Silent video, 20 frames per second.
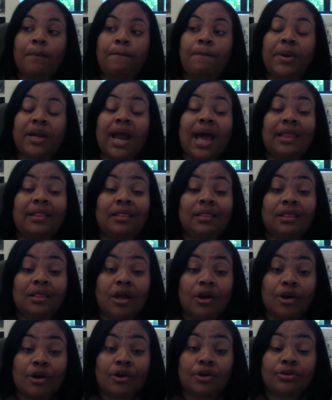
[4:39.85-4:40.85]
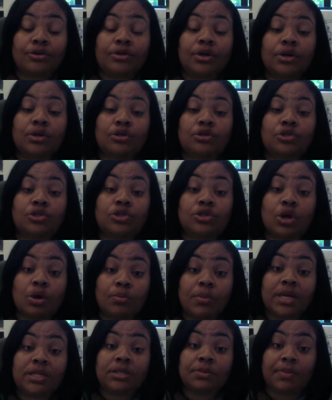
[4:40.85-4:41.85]
But I learned so
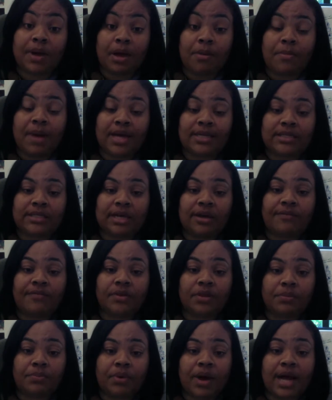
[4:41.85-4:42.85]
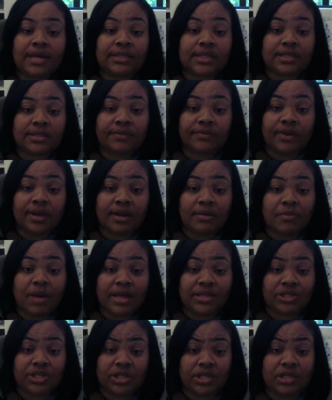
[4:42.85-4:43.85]
much about myself in the process of getting
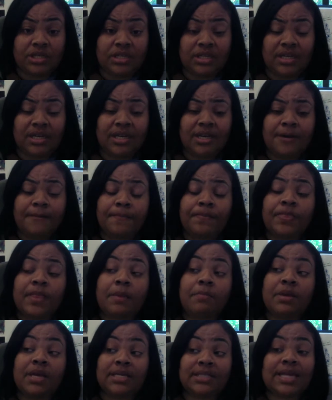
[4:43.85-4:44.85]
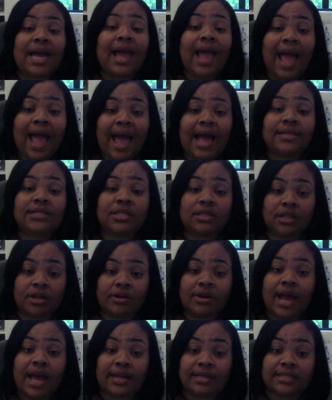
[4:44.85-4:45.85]
my GED because I had to
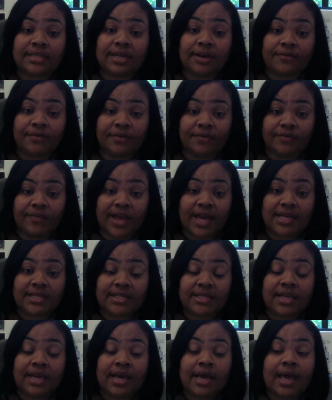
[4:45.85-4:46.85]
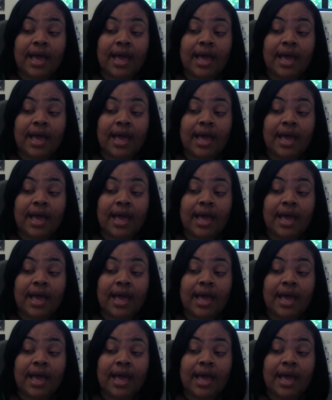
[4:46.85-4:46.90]
learn how to self-invest.